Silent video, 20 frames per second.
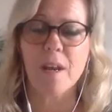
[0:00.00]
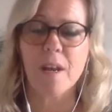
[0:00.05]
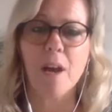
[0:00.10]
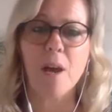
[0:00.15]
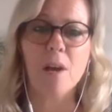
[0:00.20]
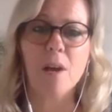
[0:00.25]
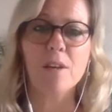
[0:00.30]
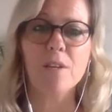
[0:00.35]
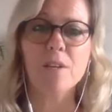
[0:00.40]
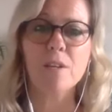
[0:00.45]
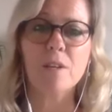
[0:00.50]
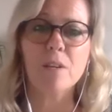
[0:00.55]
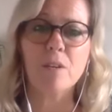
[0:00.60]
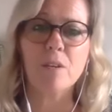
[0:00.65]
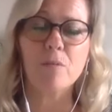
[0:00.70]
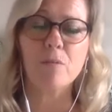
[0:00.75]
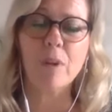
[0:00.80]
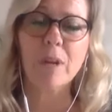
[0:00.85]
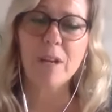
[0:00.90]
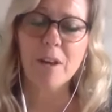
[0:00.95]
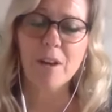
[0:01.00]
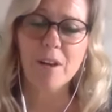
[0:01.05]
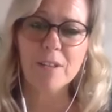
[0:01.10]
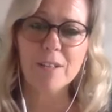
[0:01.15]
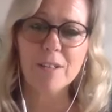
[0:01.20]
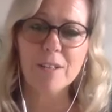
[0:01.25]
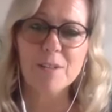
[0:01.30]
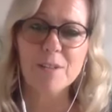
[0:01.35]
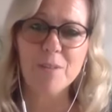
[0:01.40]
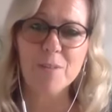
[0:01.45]
And
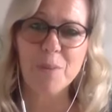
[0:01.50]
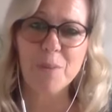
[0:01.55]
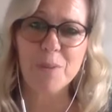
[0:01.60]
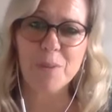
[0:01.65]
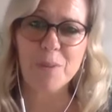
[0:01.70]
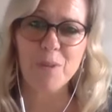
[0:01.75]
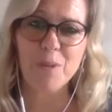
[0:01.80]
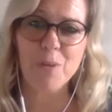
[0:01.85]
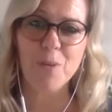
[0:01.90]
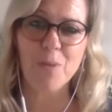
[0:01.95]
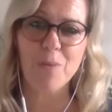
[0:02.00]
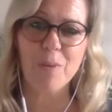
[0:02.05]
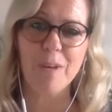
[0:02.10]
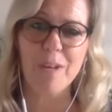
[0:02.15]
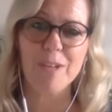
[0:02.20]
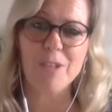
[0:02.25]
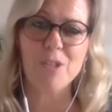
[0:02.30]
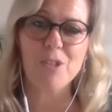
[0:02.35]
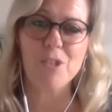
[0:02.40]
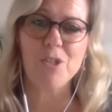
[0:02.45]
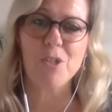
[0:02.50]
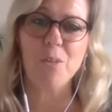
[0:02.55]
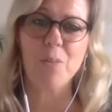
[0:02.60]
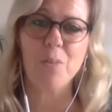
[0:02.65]
regardless of whether your relationship